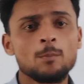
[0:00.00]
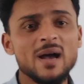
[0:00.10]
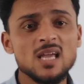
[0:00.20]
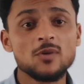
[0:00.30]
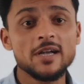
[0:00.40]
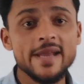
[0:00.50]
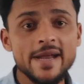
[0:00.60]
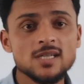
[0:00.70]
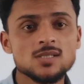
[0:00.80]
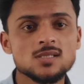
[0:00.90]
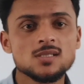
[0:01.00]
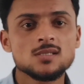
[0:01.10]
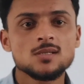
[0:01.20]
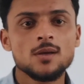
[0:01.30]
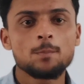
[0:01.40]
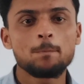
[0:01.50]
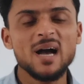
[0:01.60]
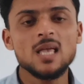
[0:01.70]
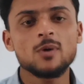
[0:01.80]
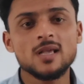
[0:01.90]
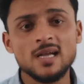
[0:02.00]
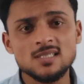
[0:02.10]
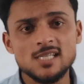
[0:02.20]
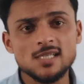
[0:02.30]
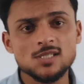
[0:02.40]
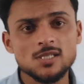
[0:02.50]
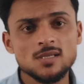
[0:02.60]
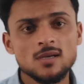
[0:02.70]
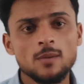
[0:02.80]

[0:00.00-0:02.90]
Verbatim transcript: by our deeds, by our conduct,